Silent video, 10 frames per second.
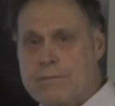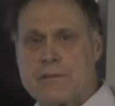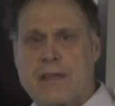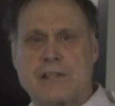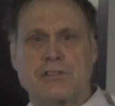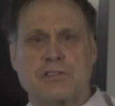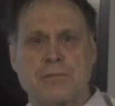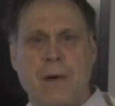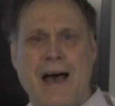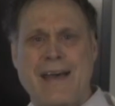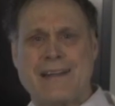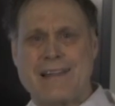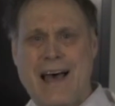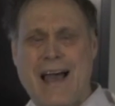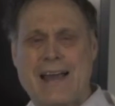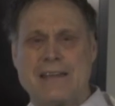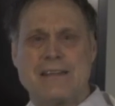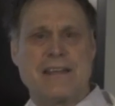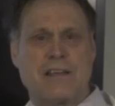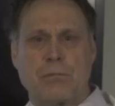get your spine aligned
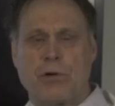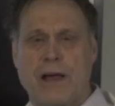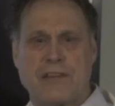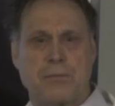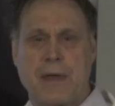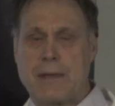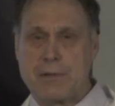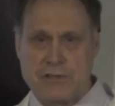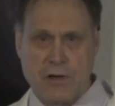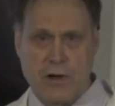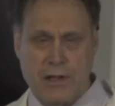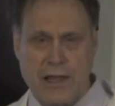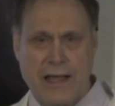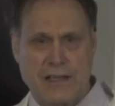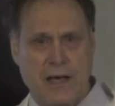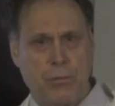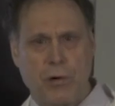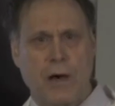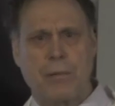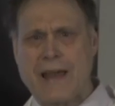and decompressed. Maybe it's already lined up
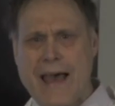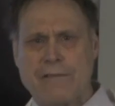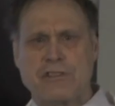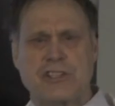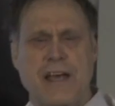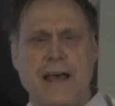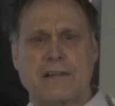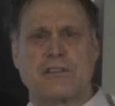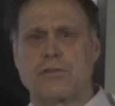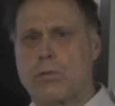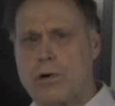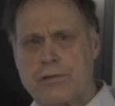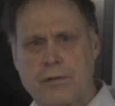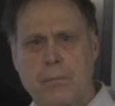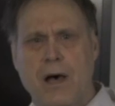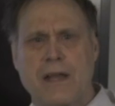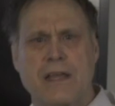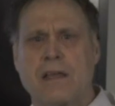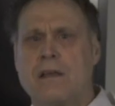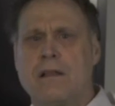well, but have it checked. It's worth the
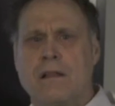money.